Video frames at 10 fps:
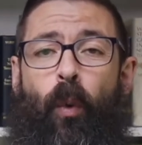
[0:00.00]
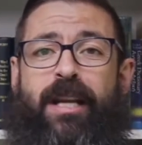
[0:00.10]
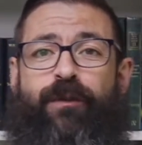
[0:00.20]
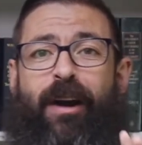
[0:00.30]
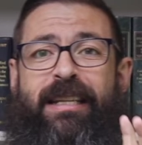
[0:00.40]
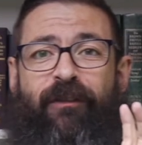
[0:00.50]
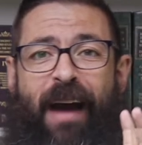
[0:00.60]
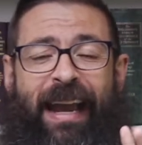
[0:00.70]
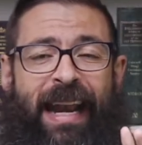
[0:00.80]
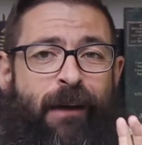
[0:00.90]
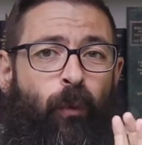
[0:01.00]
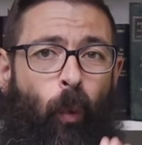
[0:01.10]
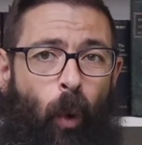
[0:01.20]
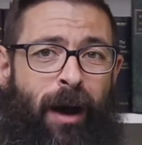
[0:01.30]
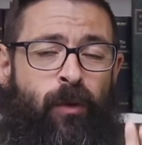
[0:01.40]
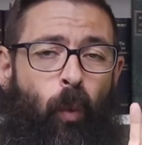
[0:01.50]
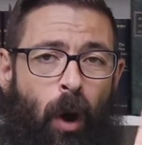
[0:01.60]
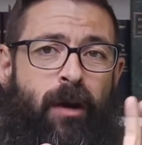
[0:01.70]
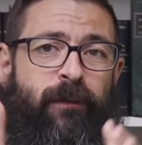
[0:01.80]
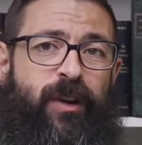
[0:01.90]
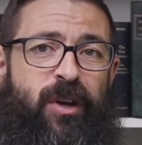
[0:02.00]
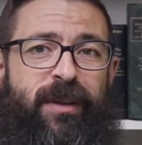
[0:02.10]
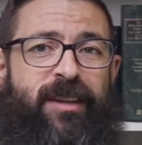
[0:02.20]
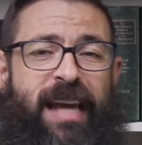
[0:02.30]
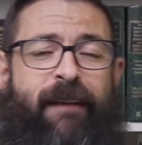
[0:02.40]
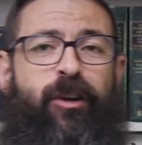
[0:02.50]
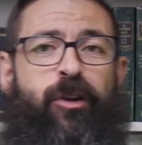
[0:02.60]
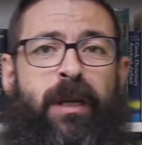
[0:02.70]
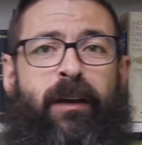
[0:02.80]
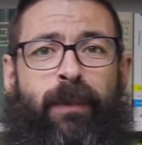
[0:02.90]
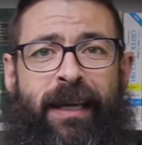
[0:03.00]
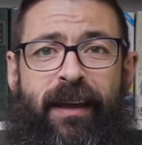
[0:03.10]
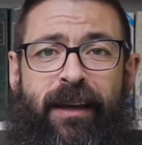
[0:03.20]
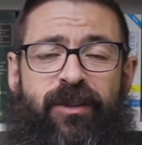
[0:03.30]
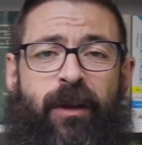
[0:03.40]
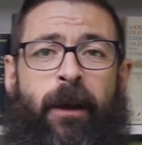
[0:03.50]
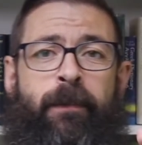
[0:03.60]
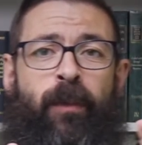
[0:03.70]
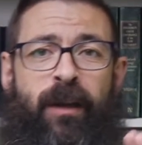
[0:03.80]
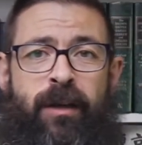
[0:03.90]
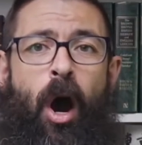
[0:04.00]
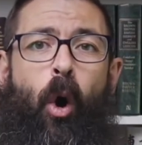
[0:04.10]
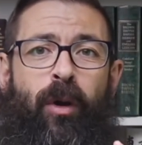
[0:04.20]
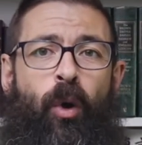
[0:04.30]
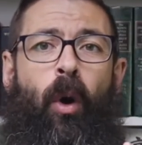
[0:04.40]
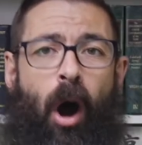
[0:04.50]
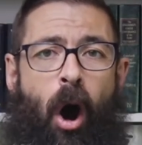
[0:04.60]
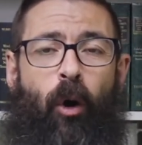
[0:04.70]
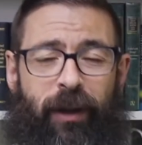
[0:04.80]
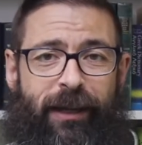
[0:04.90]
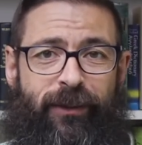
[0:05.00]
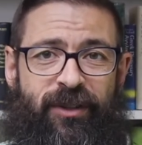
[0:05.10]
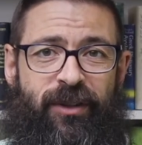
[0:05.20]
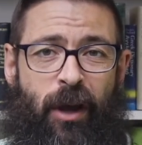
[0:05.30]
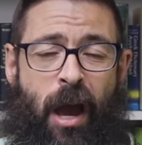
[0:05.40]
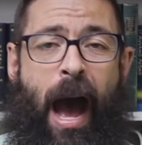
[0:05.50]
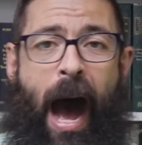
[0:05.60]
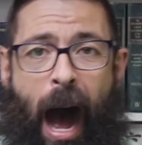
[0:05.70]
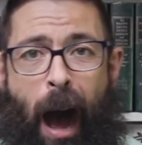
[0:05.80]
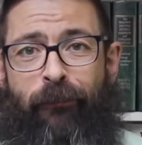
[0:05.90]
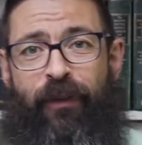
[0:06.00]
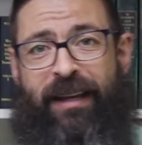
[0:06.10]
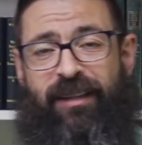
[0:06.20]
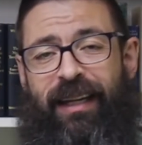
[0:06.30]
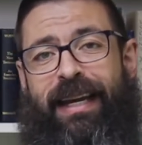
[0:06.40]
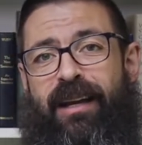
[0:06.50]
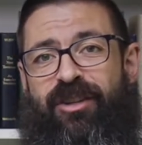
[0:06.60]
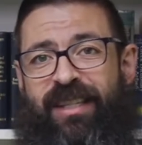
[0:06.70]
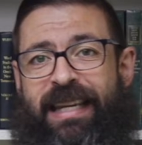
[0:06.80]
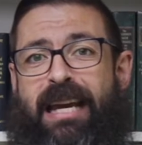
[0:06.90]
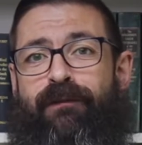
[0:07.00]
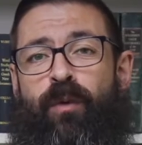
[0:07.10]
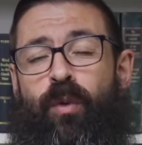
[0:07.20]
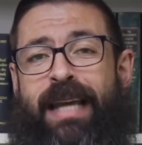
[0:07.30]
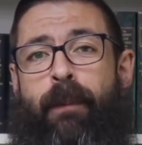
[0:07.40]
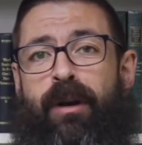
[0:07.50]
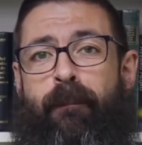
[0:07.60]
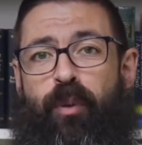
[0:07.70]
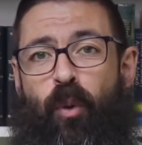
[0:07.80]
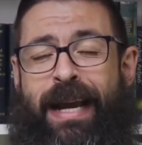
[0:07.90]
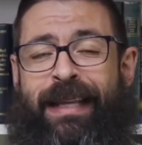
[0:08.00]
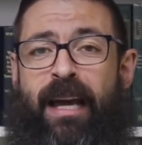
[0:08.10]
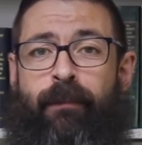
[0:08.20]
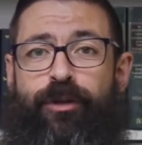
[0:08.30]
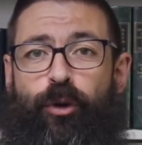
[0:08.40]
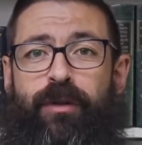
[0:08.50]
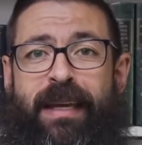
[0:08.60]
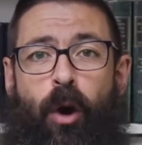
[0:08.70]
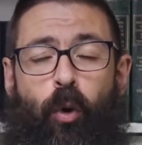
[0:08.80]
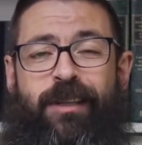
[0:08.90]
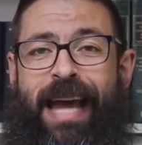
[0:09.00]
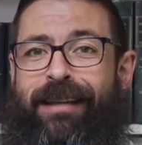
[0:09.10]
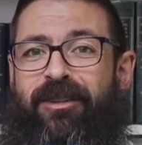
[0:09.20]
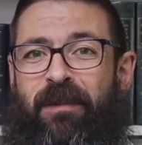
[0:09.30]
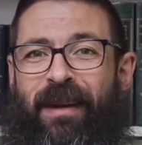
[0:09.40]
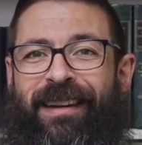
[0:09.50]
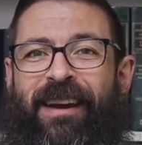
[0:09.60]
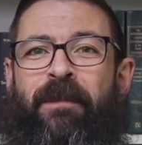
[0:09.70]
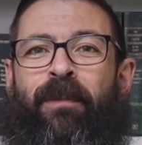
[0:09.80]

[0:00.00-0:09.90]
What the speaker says: Which, friends, if I could have one word for you this afternoon, it'd be this: know your audience. Obviously, Stephen was able to bring them through the Old Testament